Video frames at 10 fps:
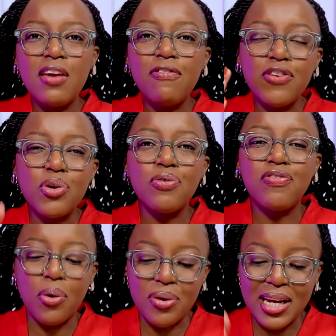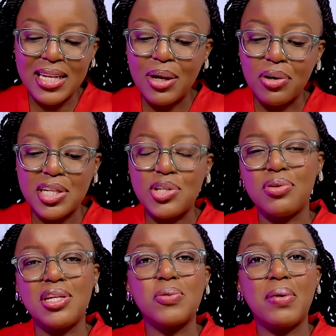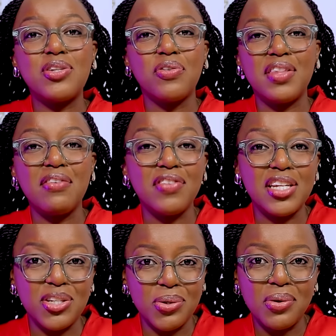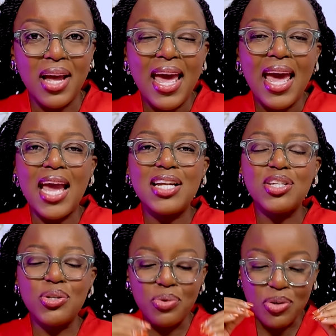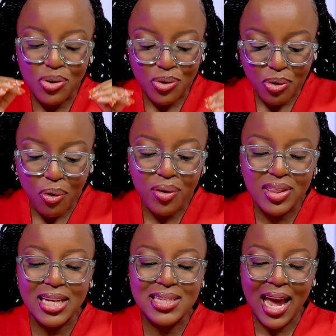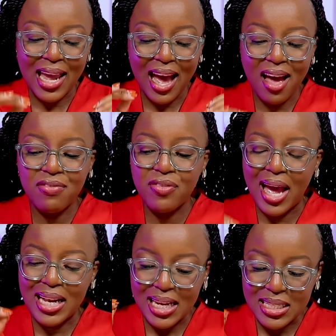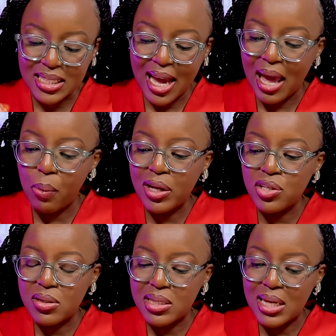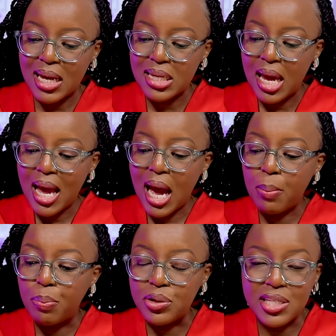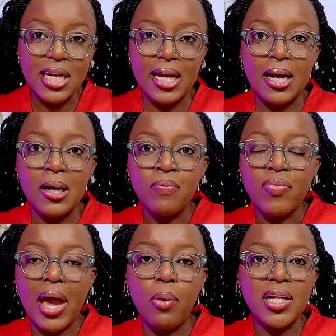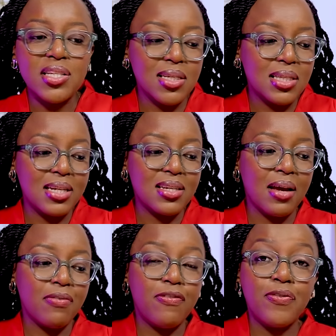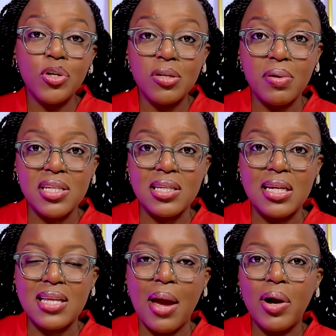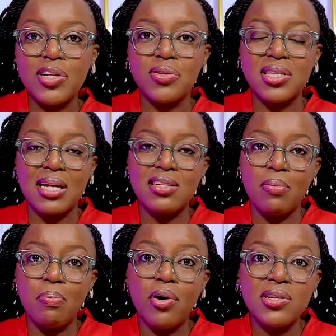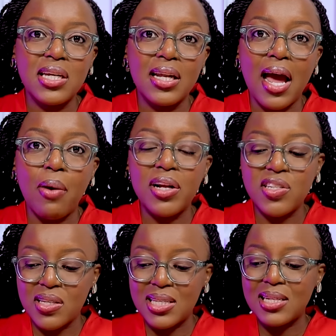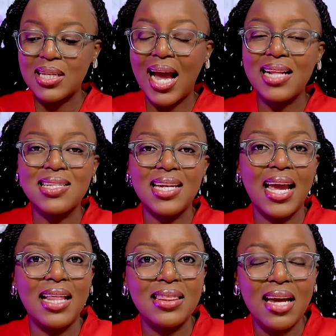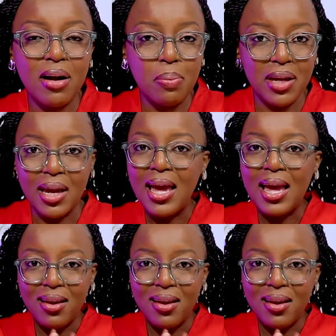if you've already gotten to this part of the video and you know that I have an idea, I want to start a boutique, I want to start a food business, I want to start importing, I want to start counseling and therapy,